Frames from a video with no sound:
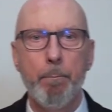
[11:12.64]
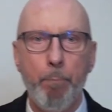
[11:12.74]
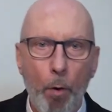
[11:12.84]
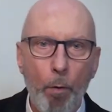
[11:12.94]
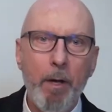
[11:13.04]

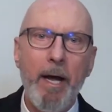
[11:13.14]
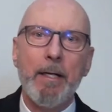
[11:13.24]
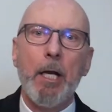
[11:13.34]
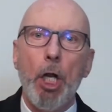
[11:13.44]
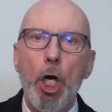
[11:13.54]
Paul
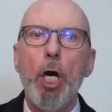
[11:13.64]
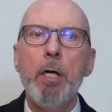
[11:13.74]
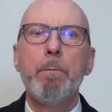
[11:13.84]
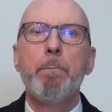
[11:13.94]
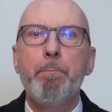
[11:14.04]
had
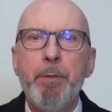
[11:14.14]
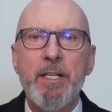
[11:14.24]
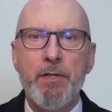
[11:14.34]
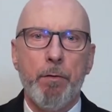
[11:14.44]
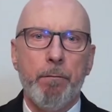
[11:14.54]
learned
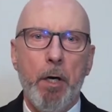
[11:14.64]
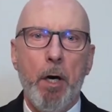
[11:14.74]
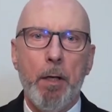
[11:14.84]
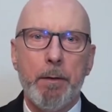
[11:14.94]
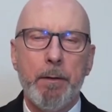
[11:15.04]
peace of
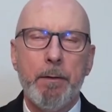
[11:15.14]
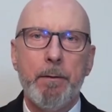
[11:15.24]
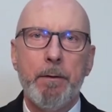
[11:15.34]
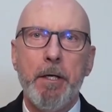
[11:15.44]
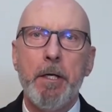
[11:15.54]
God.
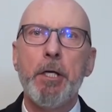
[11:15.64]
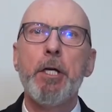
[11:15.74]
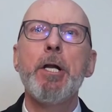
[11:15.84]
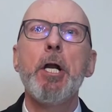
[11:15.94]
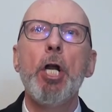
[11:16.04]

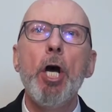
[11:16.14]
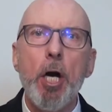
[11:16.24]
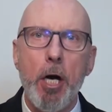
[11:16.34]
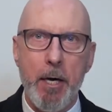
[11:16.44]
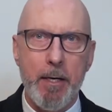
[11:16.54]
He
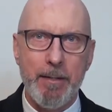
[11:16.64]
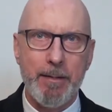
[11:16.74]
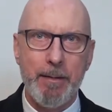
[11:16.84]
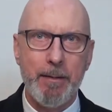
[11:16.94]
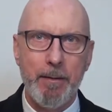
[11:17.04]

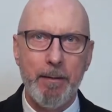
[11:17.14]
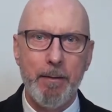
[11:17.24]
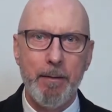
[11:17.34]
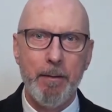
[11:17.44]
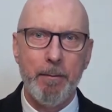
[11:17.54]
learned
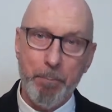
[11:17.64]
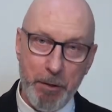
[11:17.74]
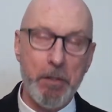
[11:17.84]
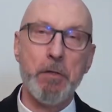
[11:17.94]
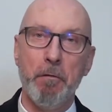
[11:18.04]

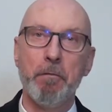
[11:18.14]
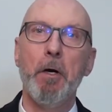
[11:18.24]
peace of